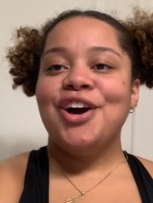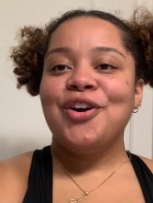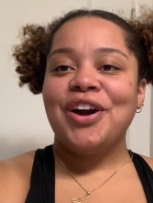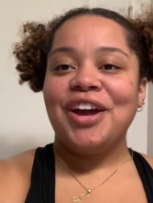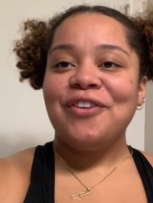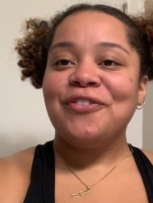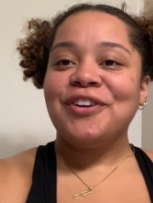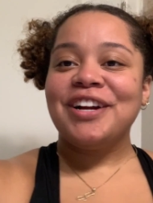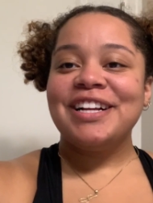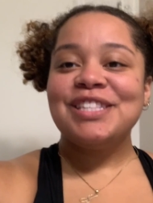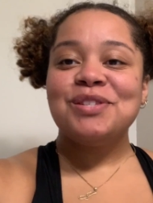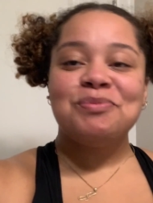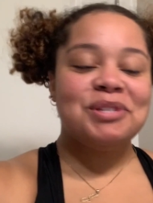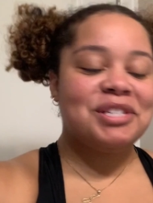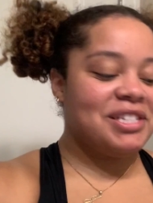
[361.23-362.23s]
Okay, I forgot
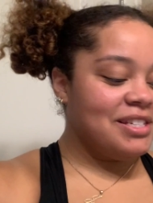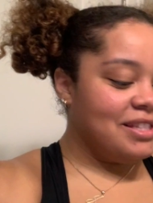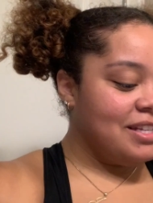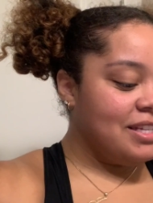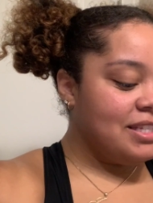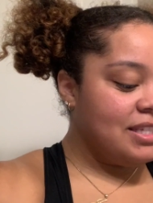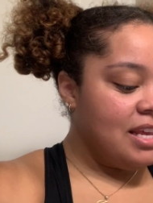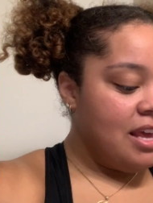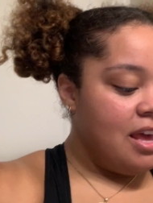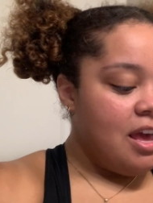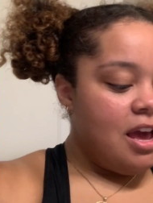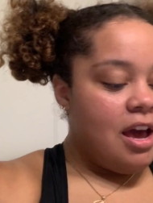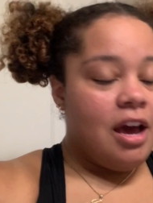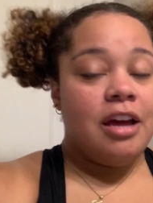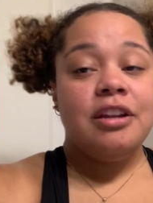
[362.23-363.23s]
to mention this.
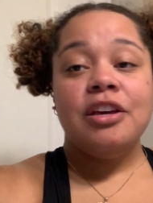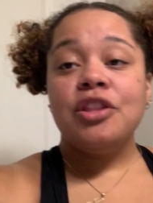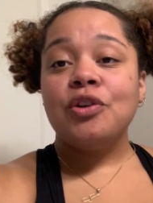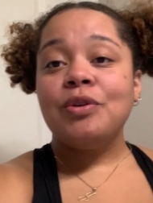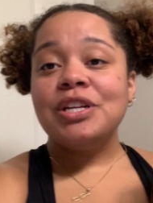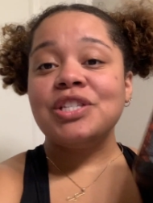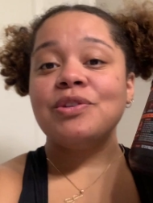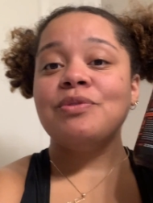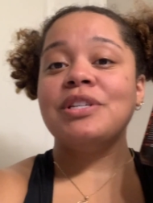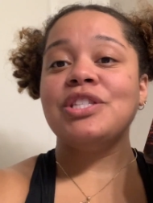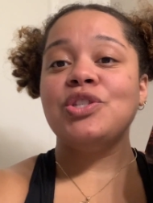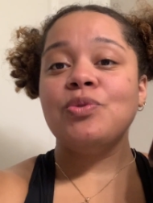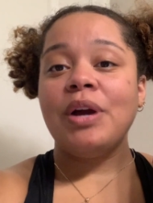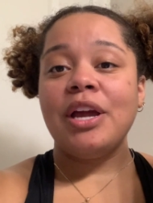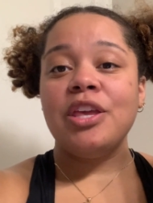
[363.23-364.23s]
Another question was,
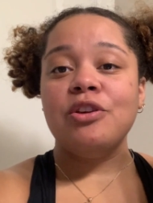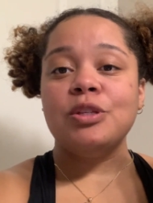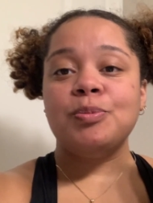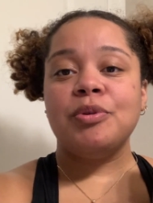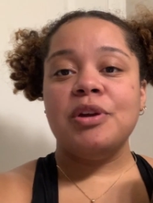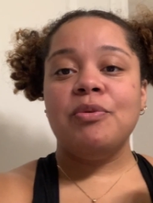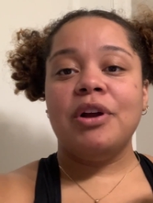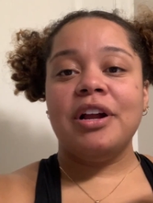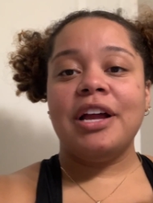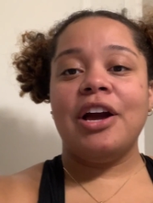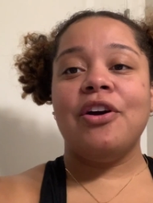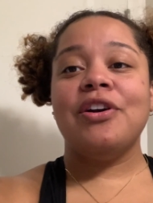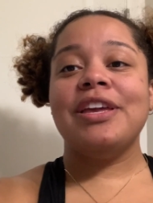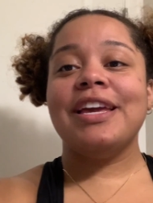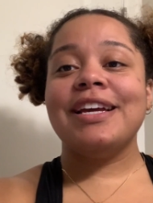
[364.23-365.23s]
do I use
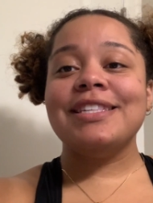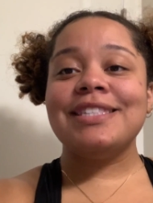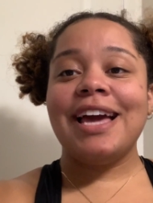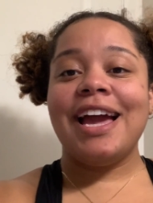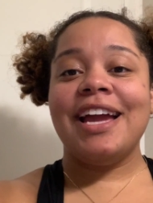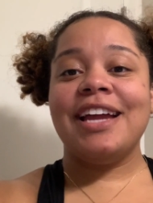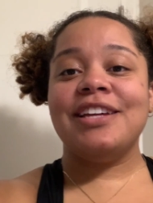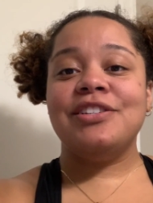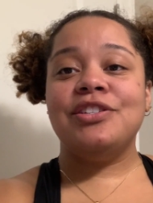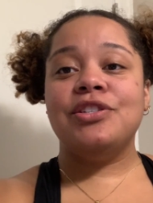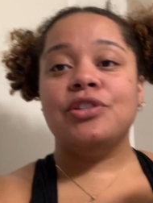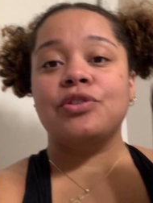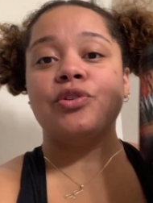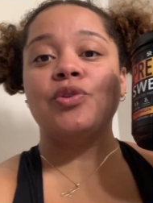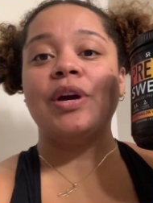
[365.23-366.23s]
pre-workout? Yes, I
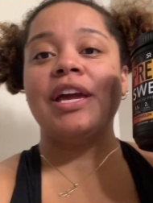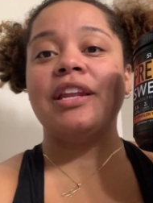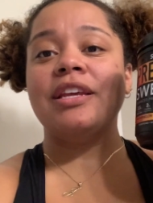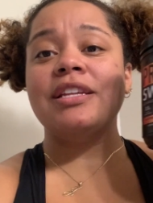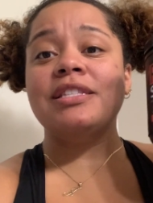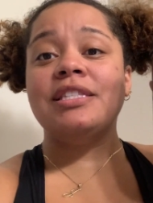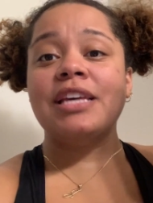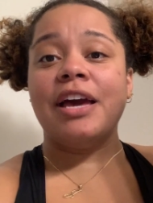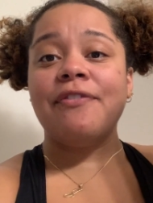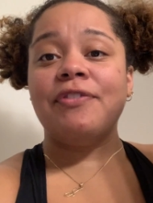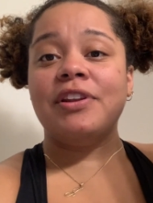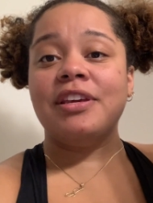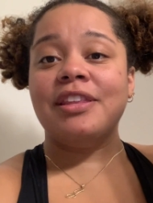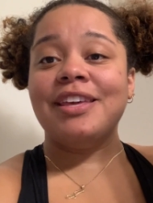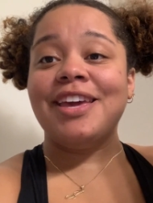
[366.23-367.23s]
do, and it
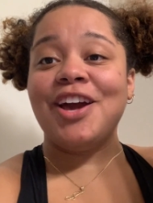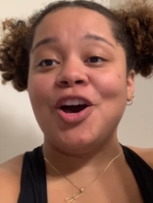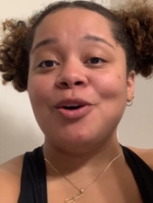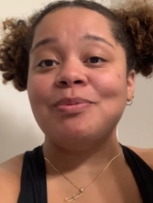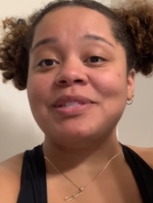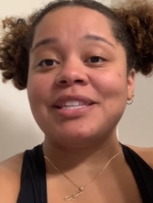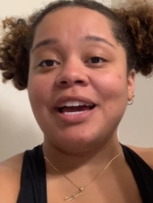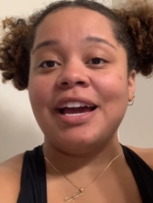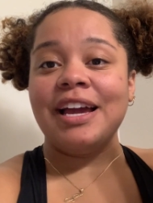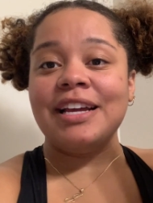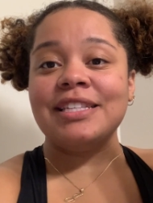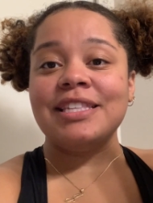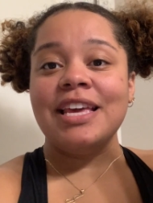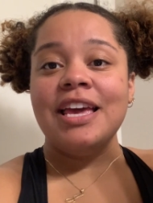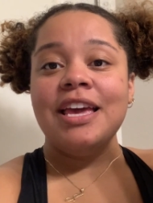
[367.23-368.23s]
definitely helps,
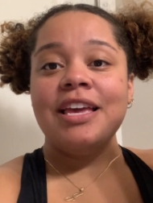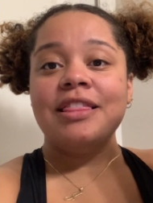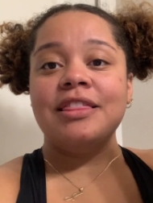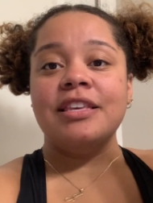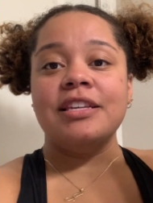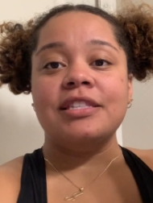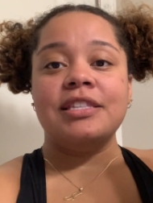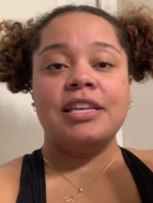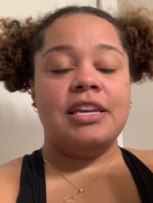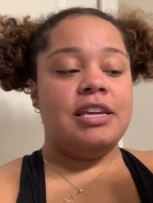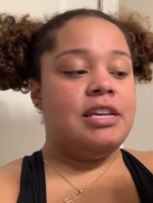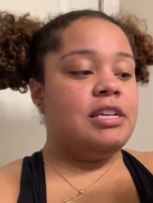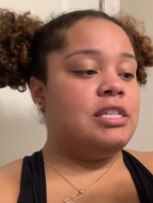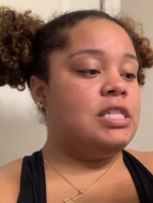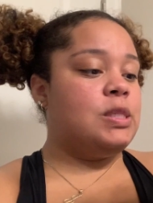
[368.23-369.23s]
guys. This
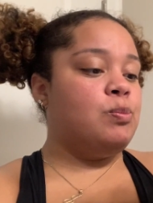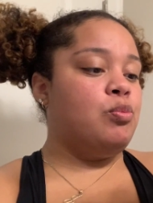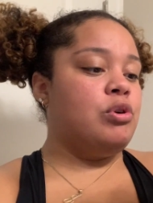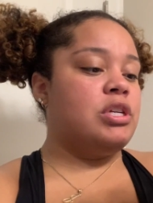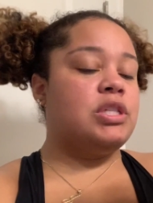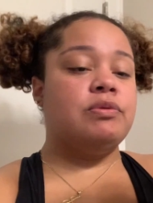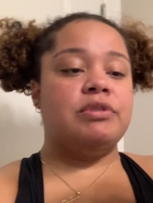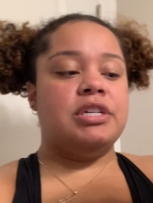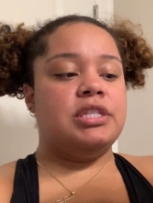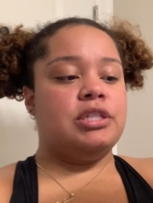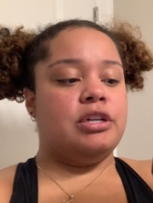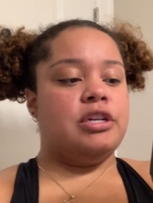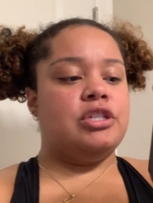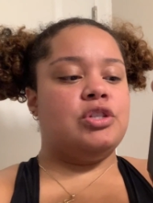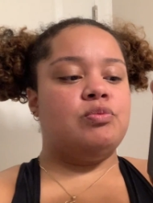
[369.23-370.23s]
is Sports
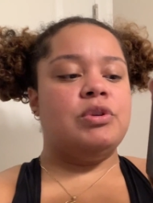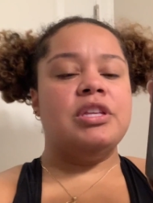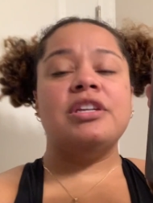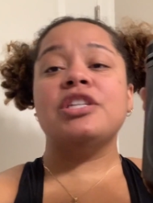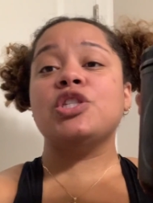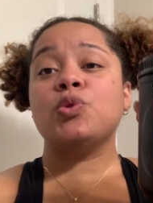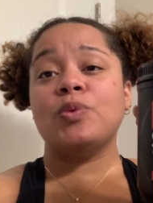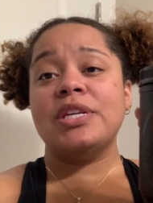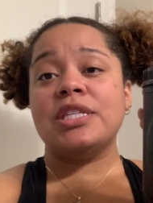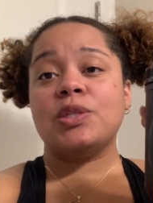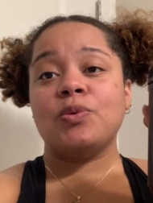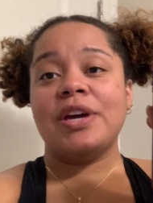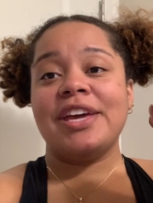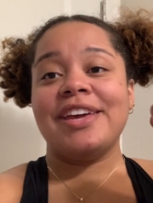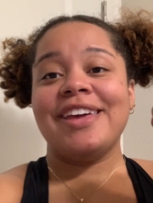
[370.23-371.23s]
Research, really Sweet
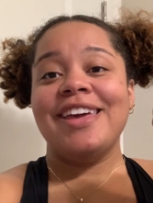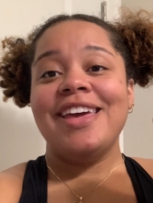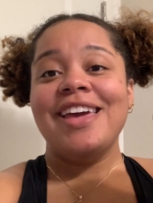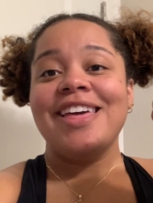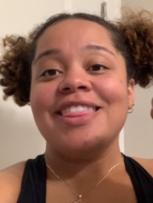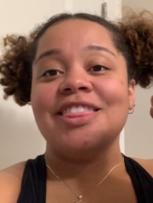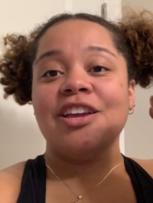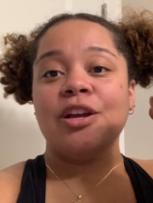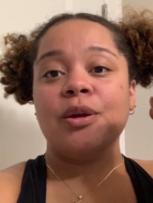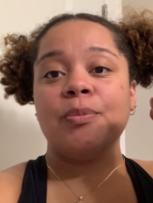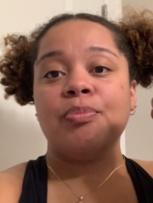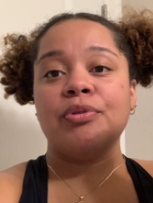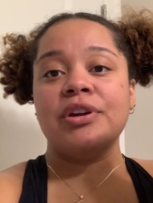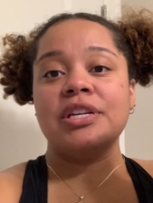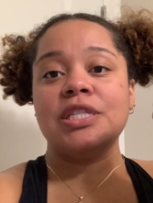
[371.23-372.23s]
Sweat. They're
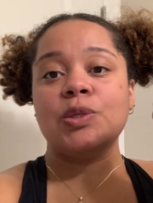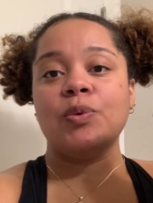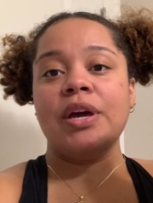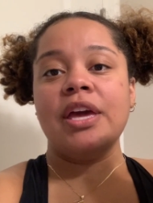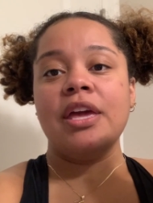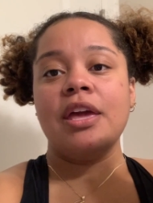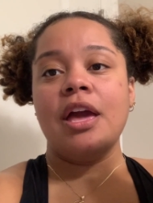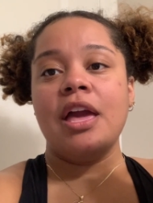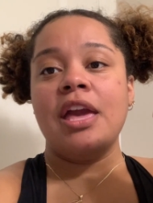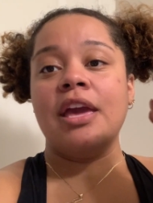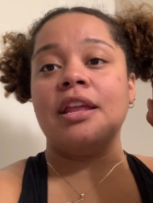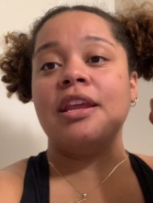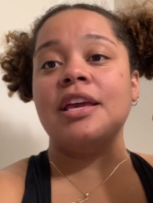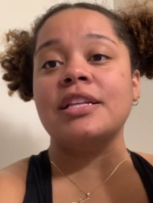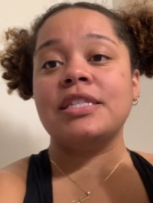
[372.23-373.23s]
pre-sweat,
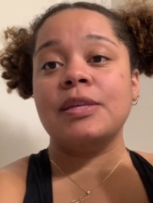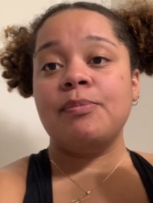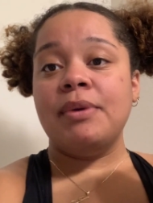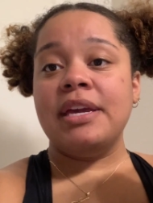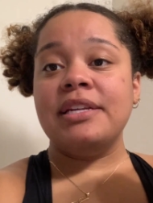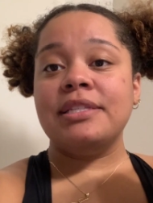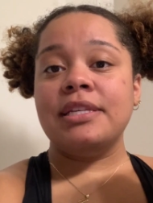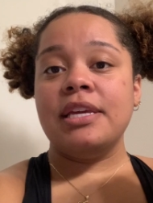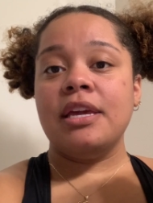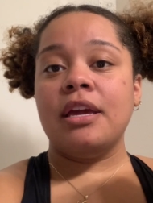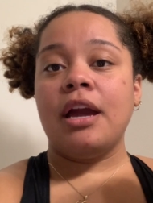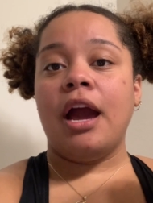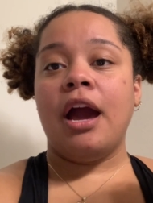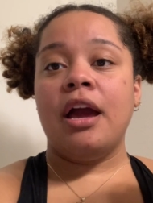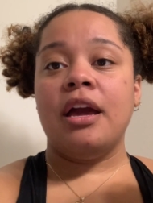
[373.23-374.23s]
and it's amazing.
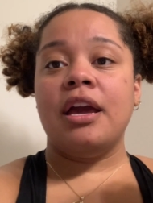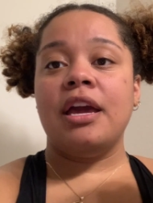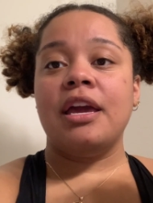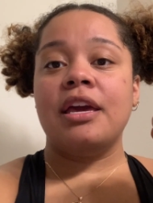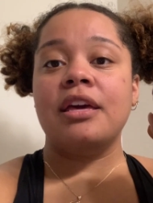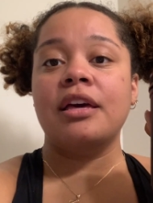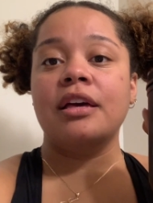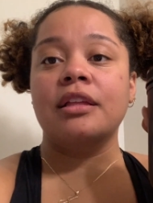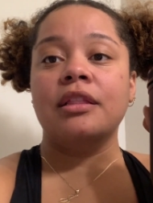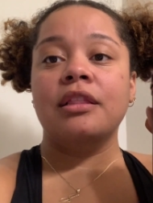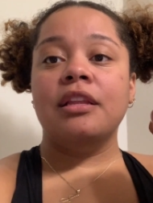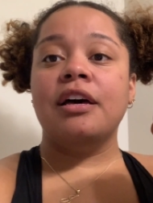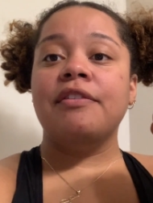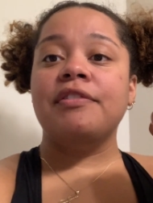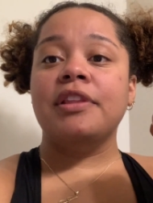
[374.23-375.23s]
I
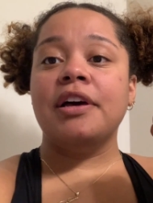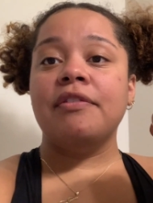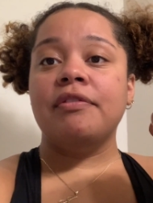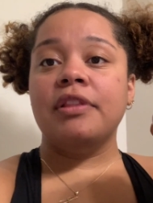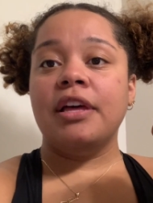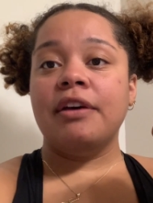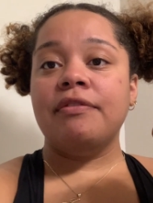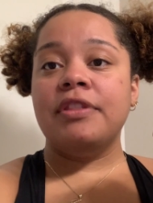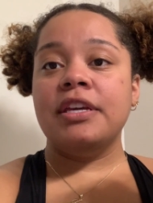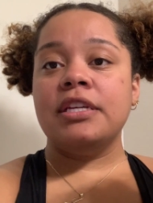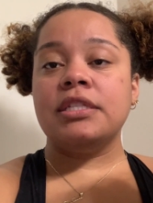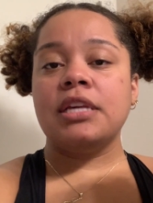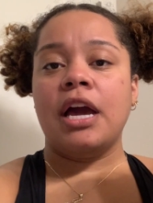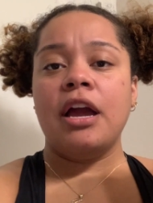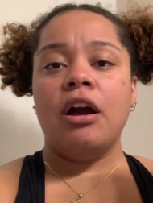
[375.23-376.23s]
love, love, love this.
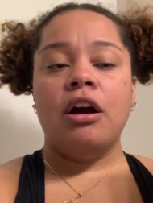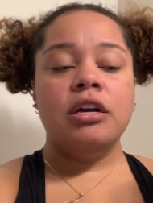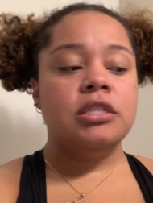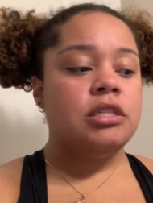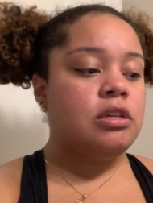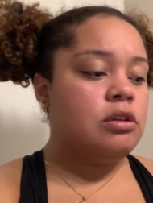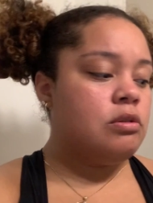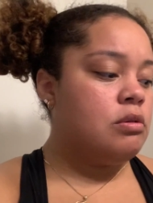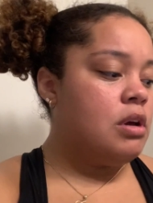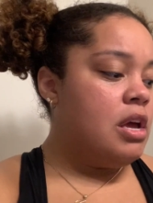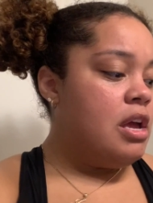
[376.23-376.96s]
I also